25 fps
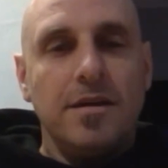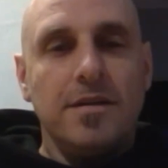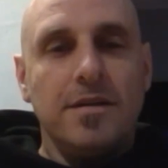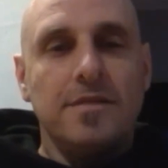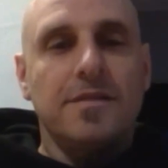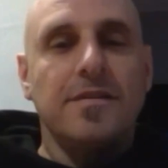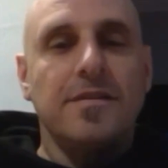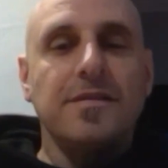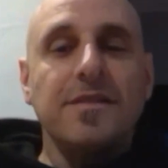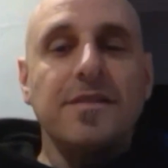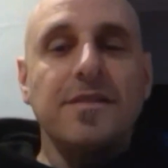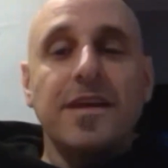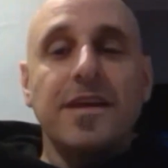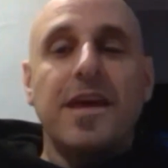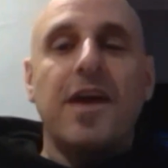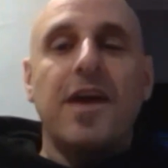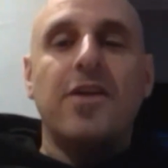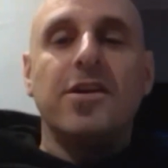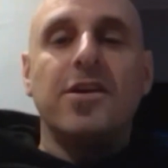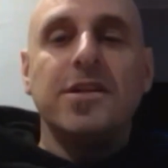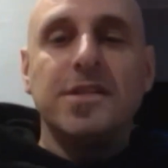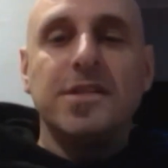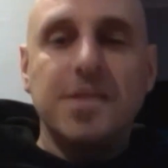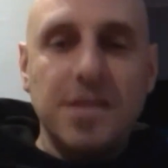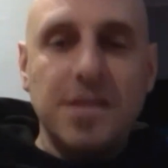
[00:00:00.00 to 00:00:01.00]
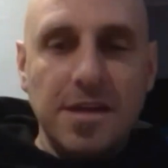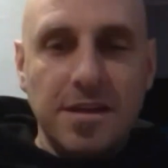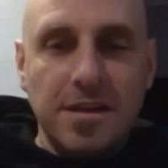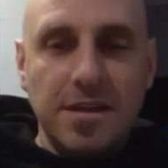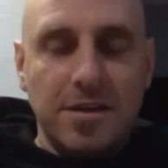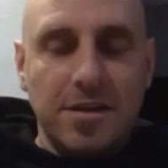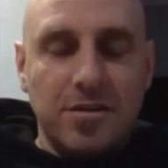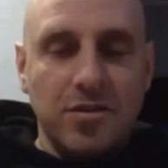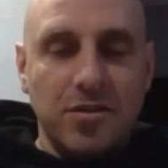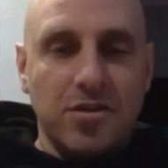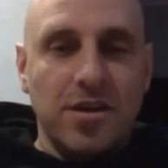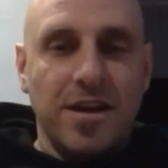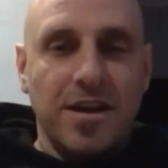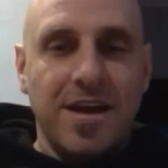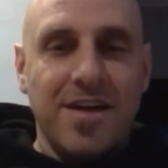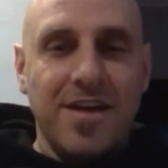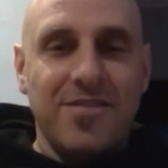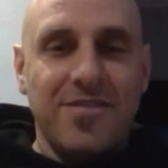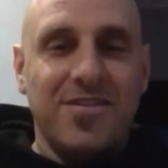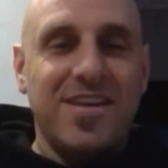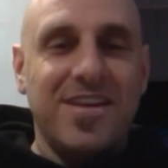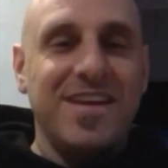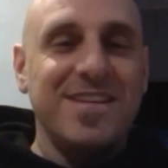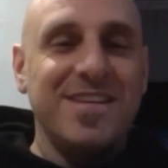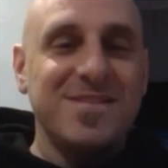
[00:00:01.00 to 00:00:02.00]
This isn't a guarantee that you can
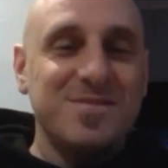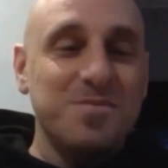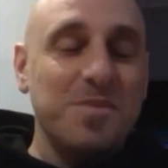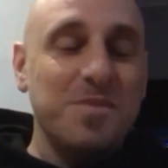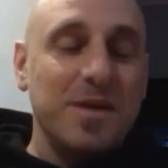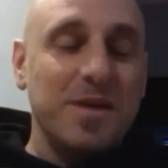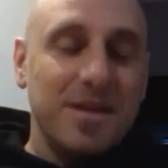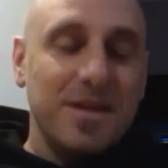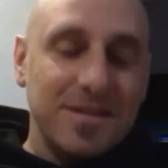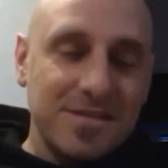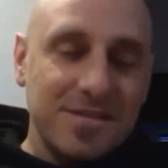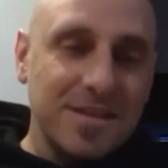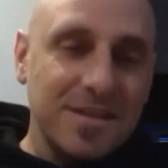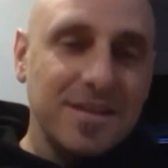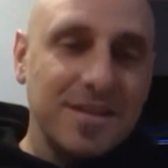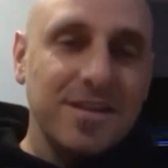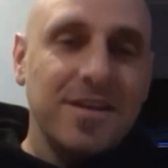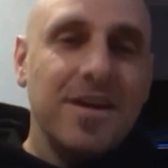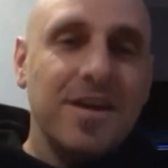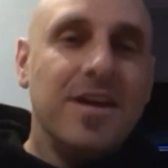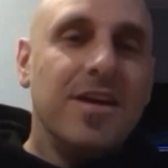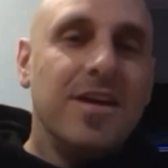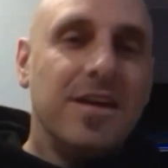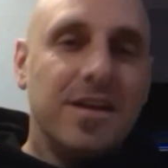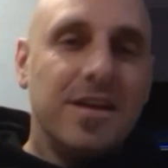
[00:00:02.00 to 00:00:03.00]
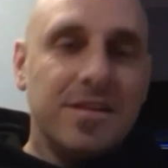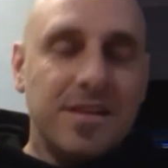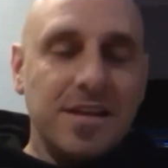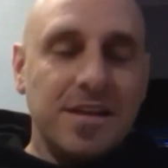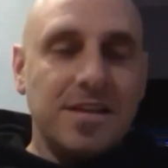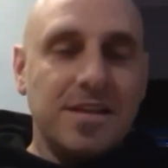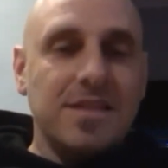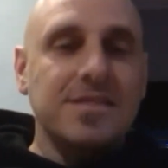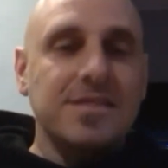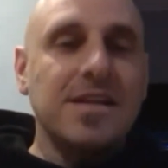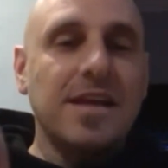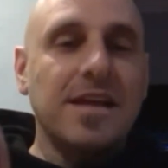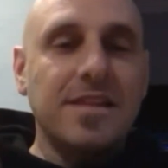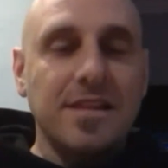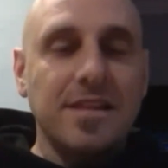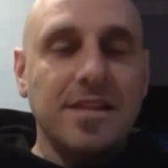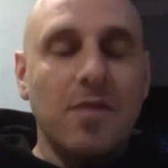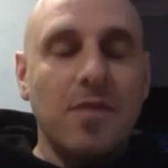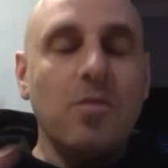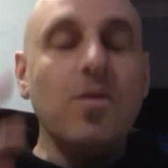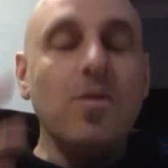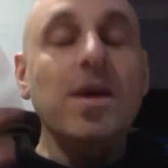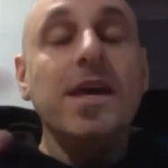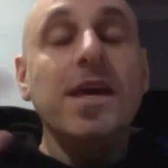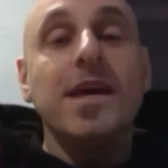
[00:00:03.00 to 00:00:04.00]
have kids, but there's nothing
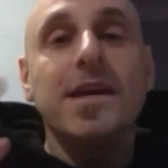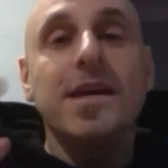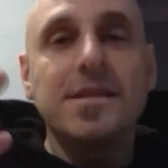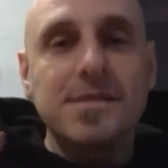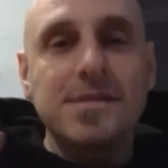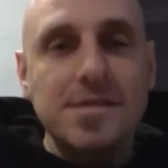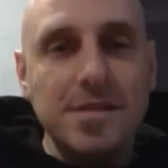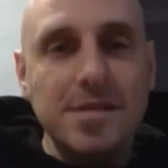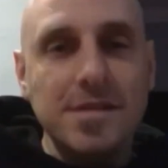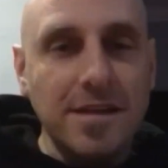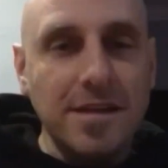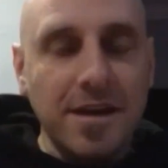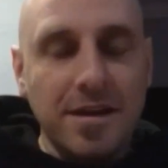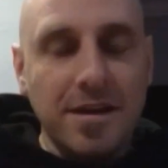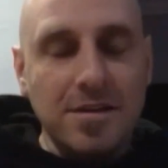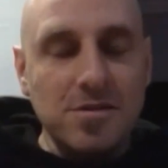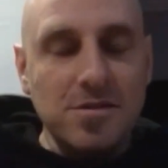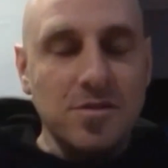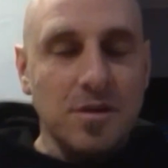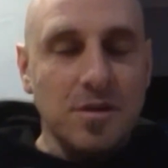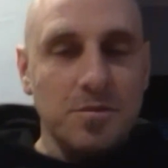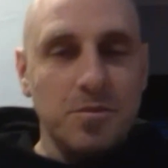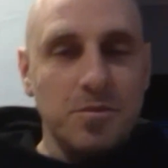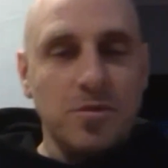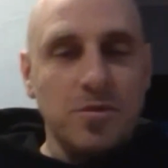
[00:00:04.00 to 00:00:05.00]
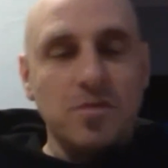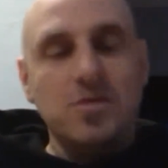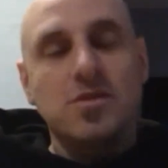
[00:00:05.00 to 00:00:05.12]
that we can see that can stop you.